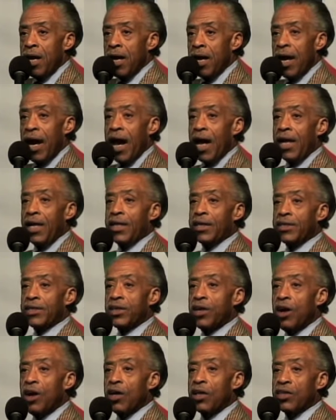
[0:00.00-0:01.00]
And I
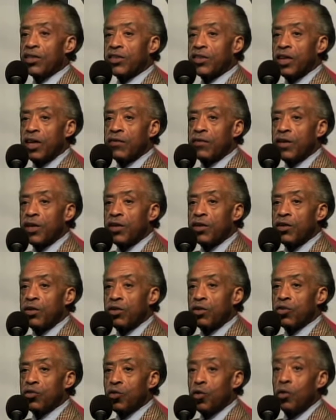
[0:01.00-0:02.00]
listen to all the stuff in the
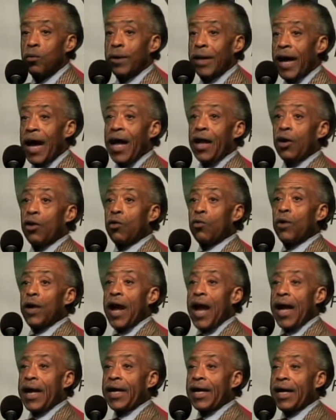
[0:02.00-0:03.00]
newsroom and I don't
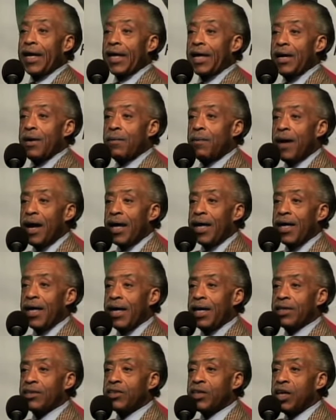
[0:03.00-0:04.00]
react like everybody
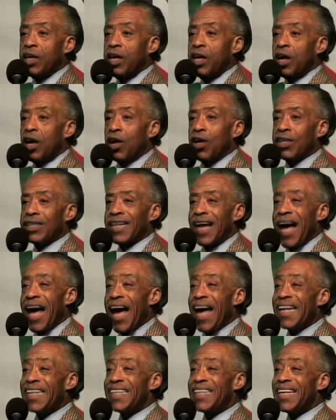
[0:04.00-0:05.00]
else because
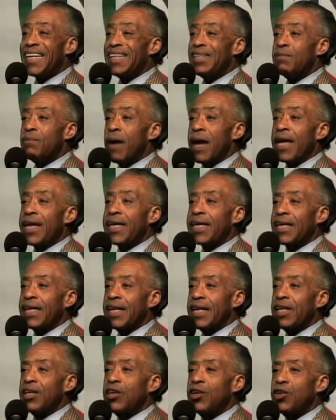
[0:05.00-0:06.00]
I didn't make
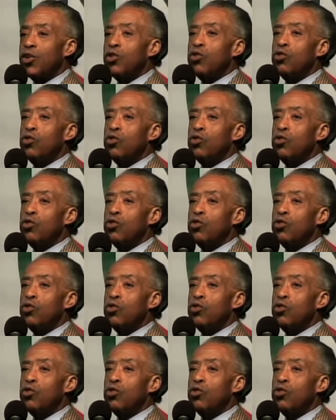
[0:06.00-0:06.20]
it in the